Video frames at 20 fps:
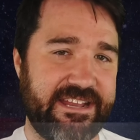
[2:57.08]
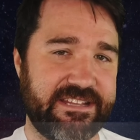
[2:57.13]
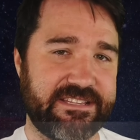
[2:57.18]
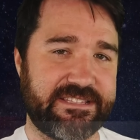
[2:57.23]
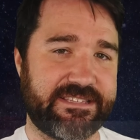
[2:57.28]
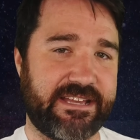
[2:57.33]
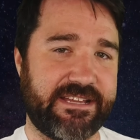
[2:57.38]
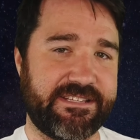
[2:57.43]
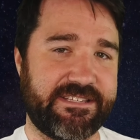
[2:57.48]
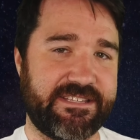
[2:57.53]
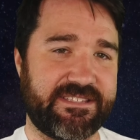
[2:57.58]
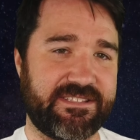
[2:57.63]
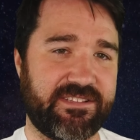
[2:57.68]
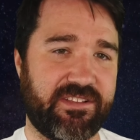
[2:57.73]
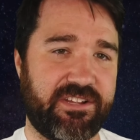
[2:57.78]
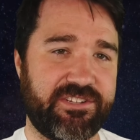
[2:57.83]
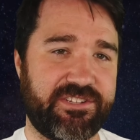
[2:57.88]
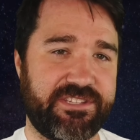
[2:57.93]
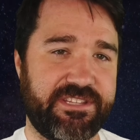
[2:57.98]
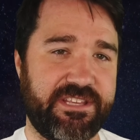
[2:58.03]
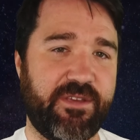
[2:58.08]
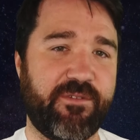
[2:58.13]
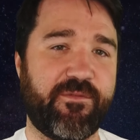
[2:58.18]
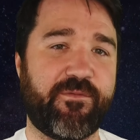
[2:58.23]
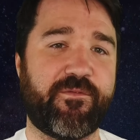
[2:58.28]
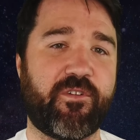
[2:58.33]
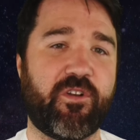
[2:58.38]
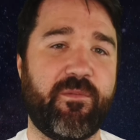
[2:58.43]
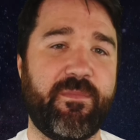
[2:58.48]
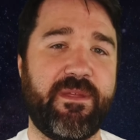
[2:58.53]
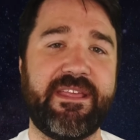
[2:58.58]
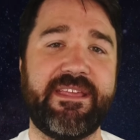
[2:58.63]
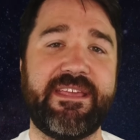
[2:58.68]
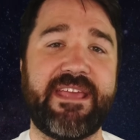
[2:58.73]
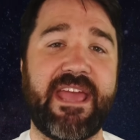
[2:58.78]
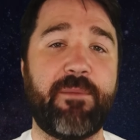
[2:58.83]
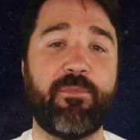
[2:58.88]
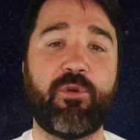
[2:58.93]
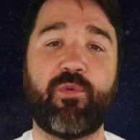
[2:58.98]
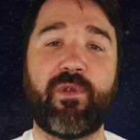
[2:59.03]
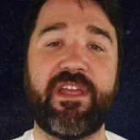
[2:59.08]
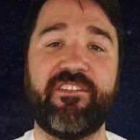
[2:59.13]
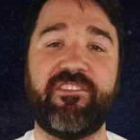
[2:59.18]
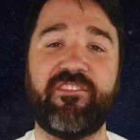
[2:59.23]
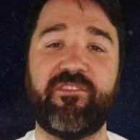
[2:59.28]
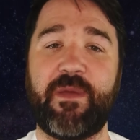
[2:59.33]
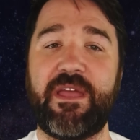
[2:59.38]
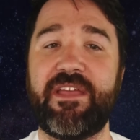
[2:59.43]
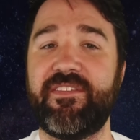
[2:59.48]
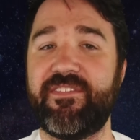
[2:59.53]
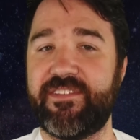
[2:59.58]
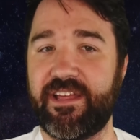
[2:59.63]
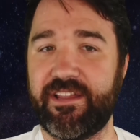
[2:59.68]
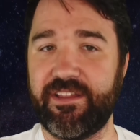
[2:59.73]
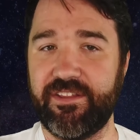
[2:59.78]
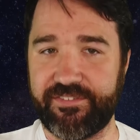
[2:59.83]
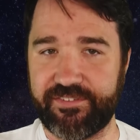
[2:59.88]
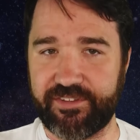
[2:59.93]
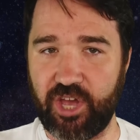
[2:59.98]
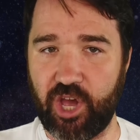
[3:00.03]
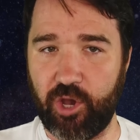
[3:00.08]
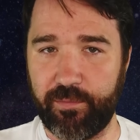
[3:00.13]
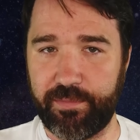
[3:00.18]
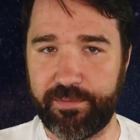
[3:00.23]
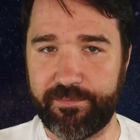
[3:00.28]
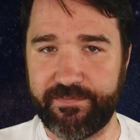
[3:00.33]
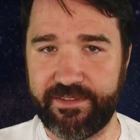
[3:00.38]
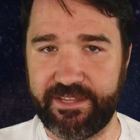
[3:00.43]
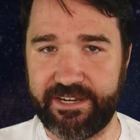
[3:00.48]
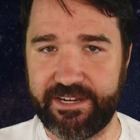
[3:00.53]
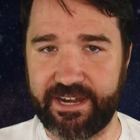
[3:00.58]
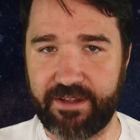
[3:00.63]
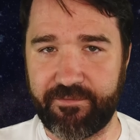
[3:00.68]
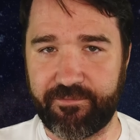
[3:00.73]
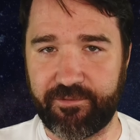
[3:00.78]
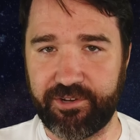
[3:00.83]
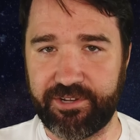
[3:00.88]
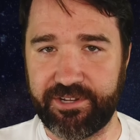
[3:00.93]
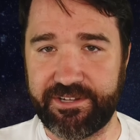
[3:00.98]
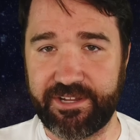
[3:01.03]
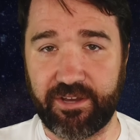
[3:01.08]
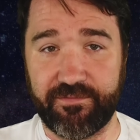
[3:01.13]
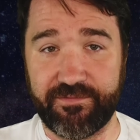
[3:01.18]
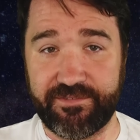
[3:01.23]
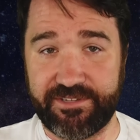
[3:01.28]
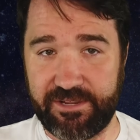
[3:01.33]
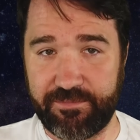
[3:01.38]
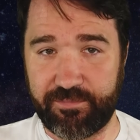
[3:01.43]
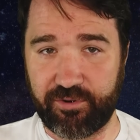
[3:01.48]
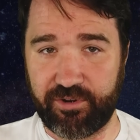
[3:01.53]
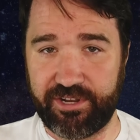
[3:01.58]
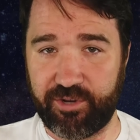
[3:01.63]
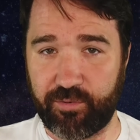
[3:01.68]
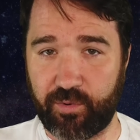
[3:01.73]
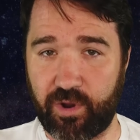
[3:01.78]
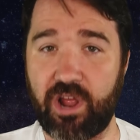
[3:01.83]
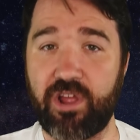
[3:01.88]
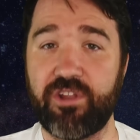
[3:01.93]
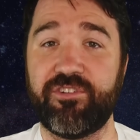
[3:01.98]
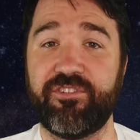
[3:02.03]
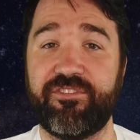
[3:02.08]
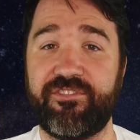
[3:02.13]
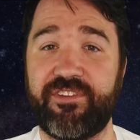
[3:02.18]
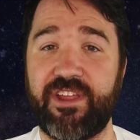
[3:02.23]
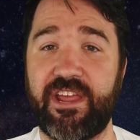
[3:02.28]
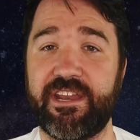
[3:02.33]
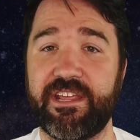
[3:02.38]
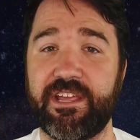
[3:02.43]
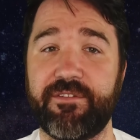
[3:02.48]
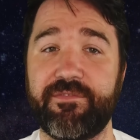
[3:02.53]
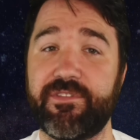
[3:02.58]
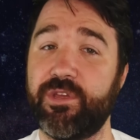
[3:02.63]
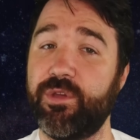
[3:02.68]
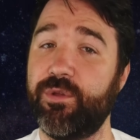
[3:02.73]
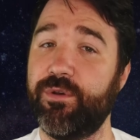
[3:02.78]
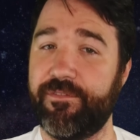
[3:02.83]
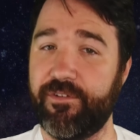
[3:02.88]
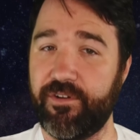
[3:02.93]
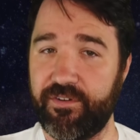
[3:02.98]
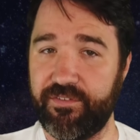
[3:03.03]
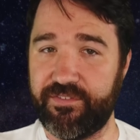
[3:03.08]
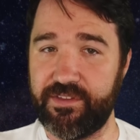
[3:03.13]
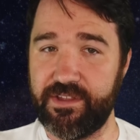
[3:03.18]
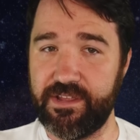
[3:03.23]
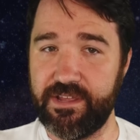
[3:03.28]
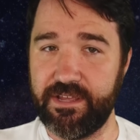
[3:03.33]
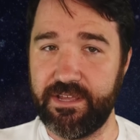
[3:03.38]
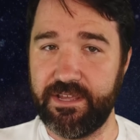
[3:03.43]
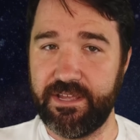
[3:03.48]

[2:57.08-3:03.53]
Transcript: eight, scientists launched the Fermi Gamma Ray Space Telescope in an effort to delve deeper into our understanding of the universe.